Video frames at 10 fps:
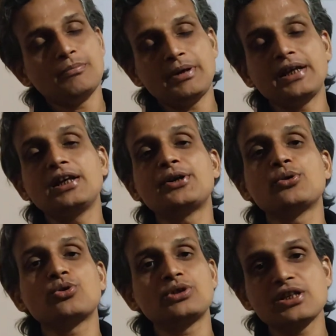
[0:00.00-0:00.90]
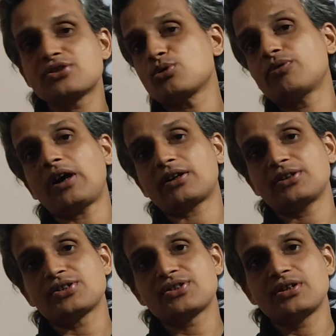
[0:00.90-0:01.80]
mainly due to these two
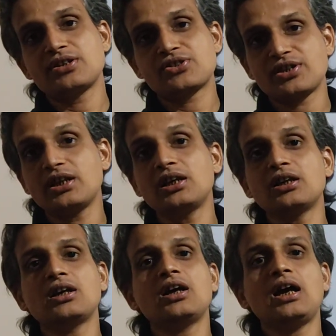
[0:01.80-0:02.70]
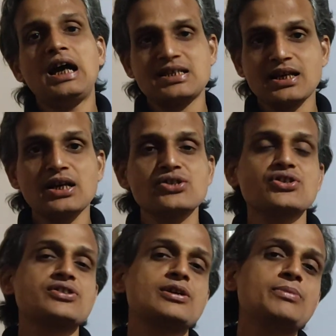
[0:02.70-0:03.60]
factors, steel as a
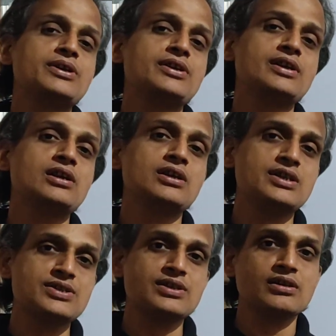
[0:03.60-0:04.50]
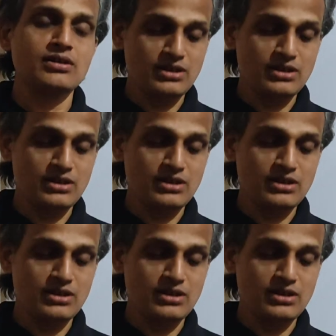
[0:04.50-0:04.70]
construction material is